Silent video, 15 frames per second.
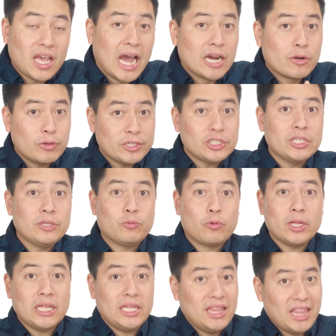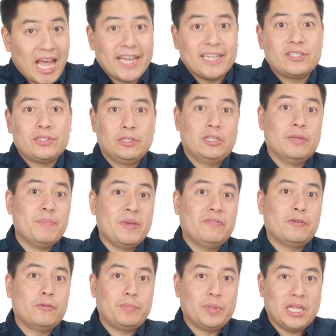I originally really liked the
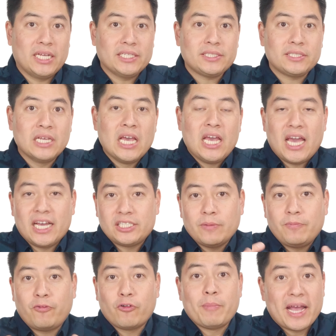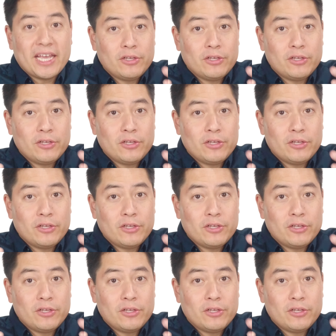Mevo Plus, except for my